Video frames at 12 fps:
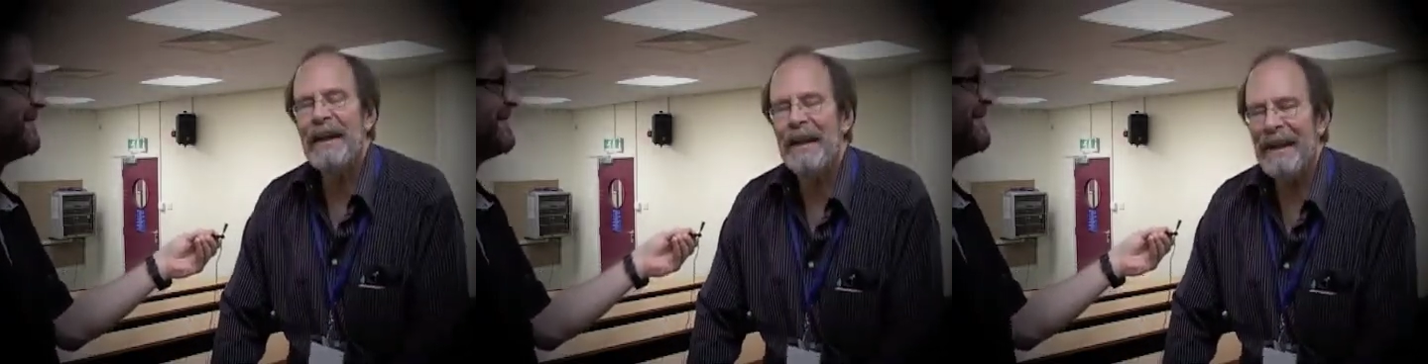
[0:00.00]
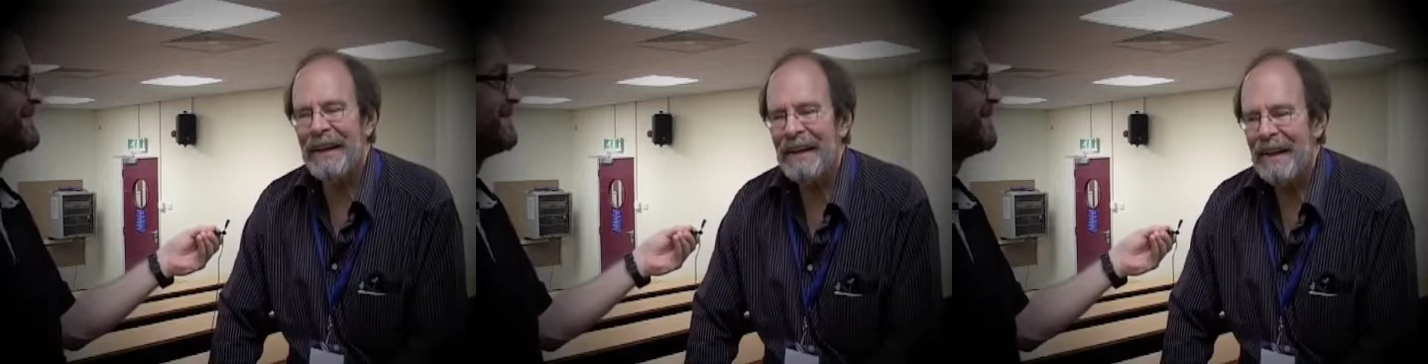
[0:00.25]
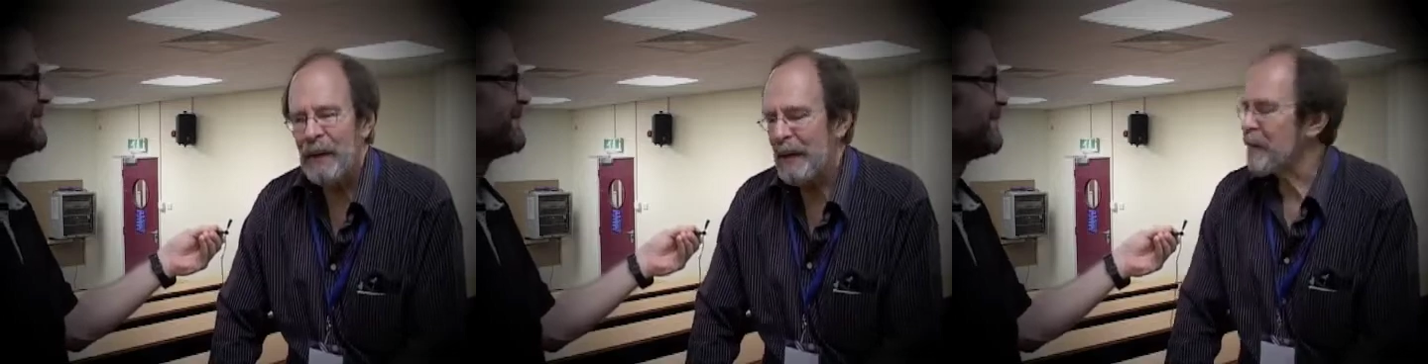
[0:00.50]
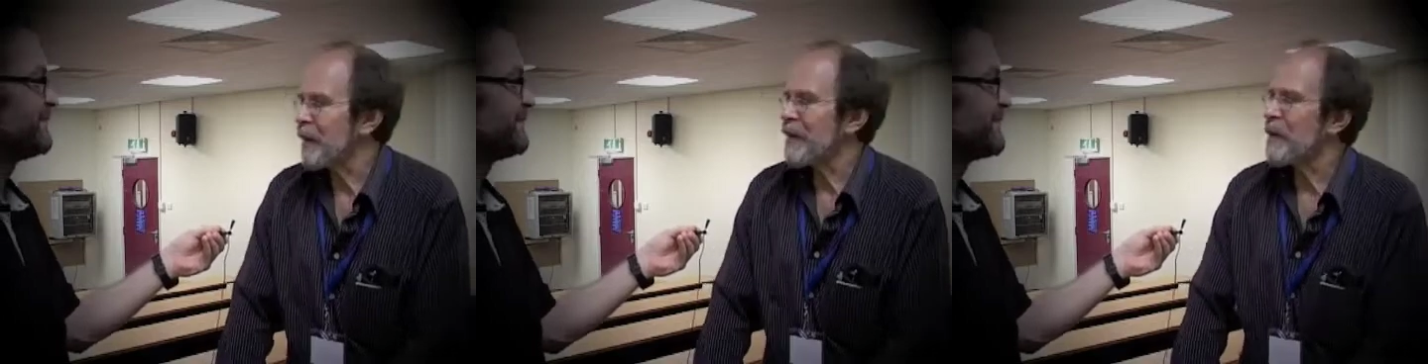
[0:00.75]
okay.
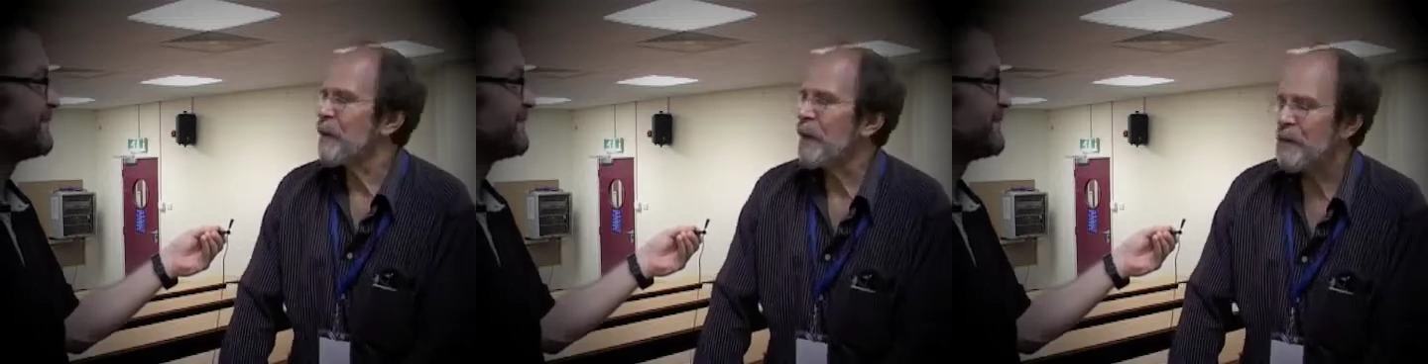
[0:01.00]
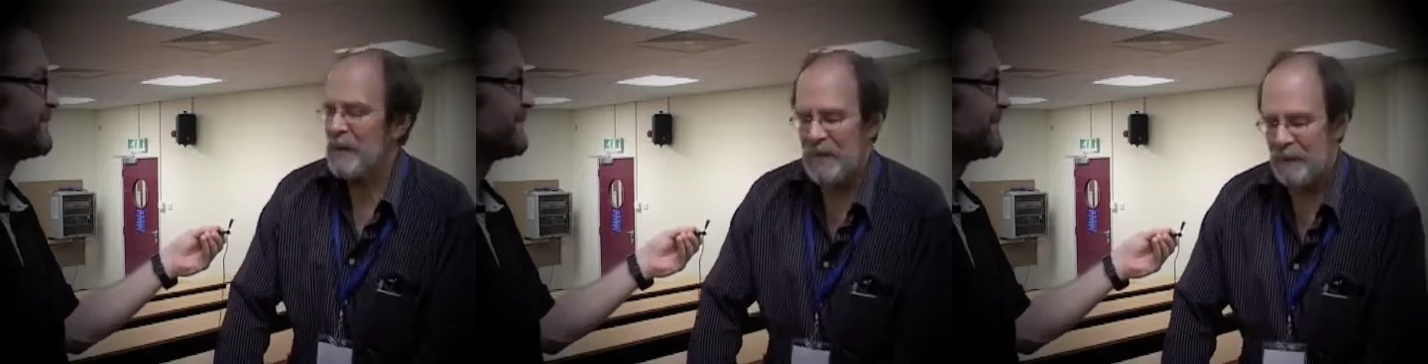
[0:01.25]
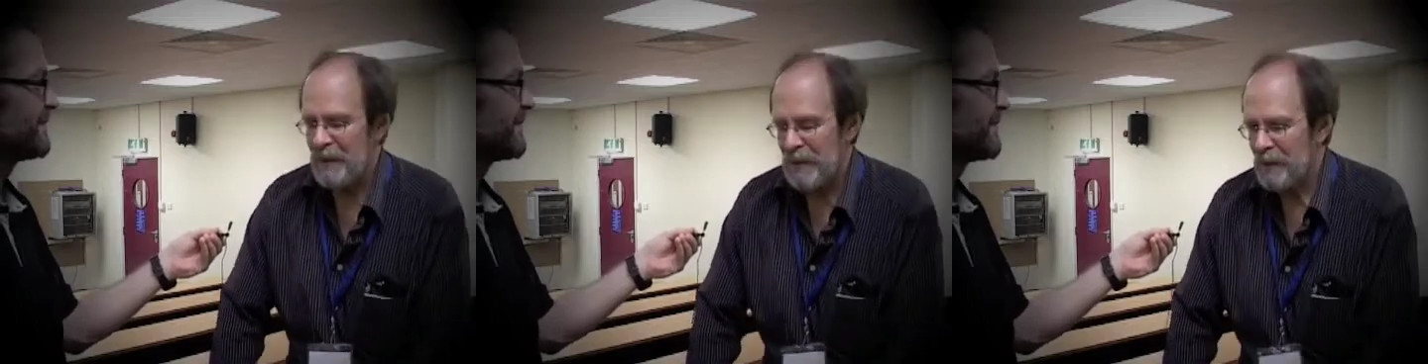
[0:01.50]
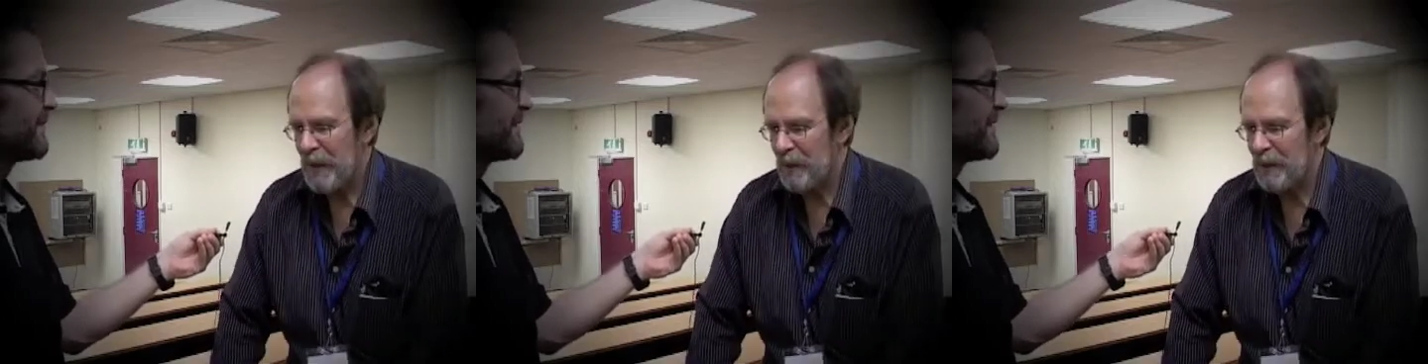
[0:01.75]
Anyway, they wrote
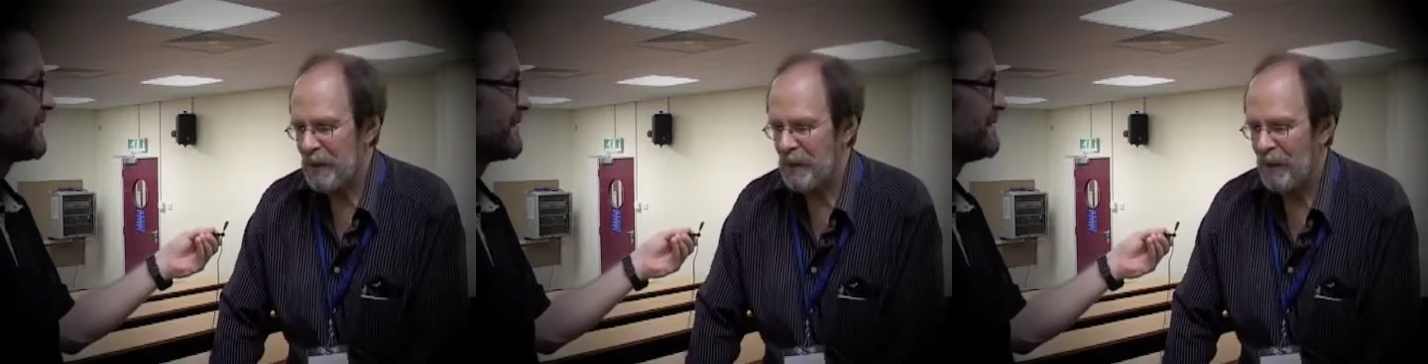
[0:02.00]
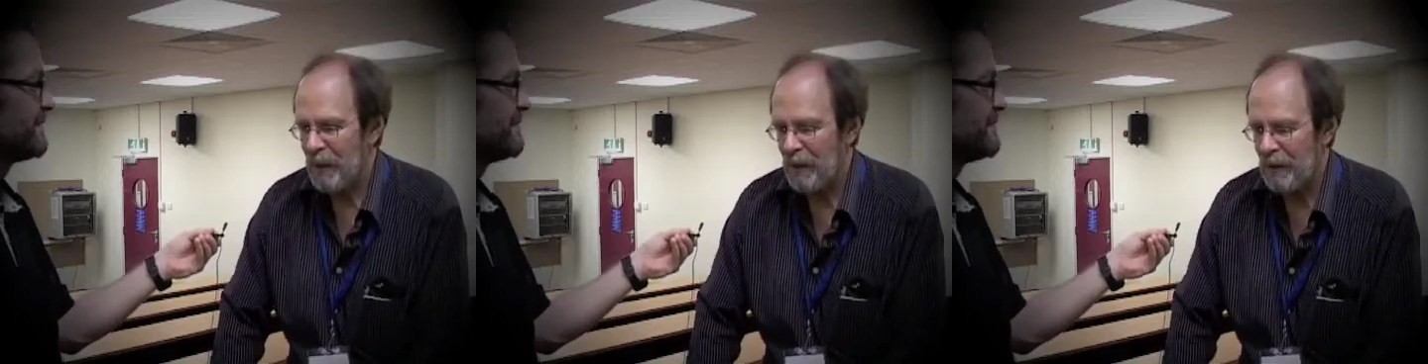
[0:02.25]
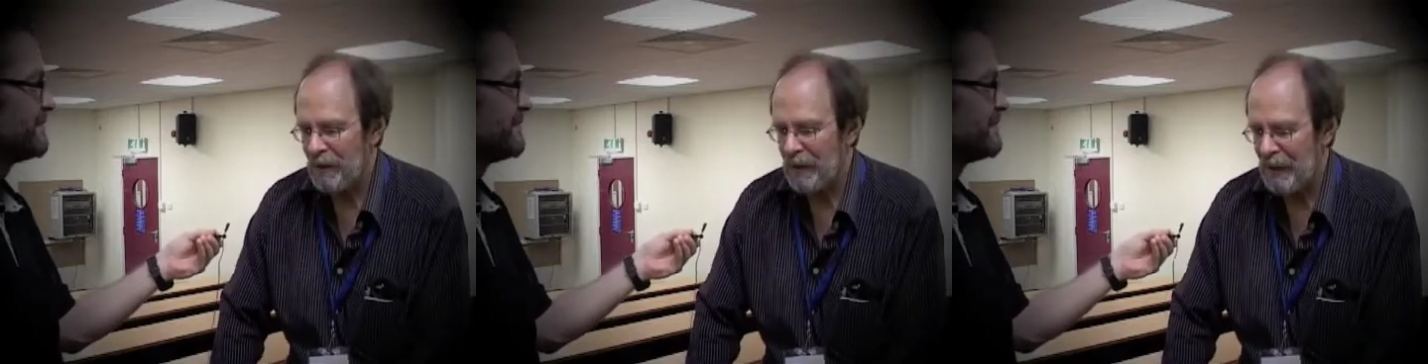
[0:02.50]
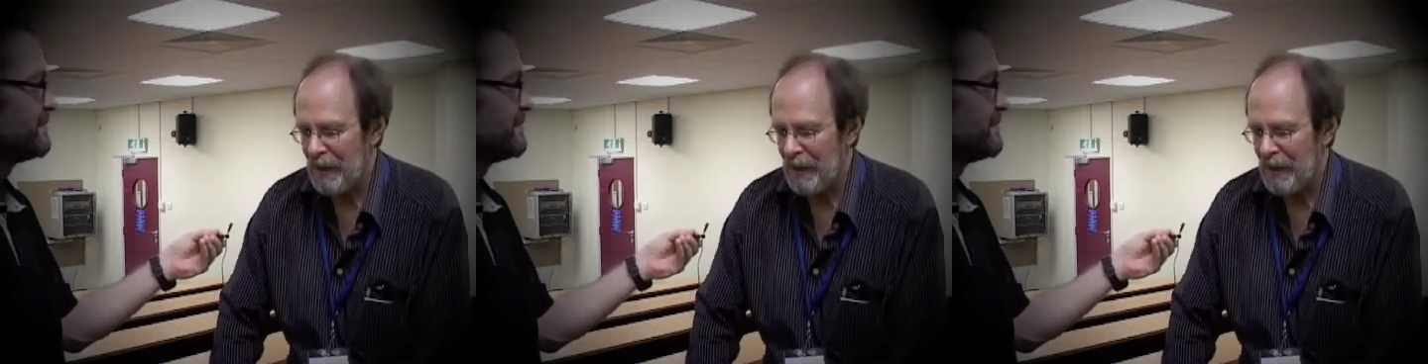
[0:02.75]
this paper called,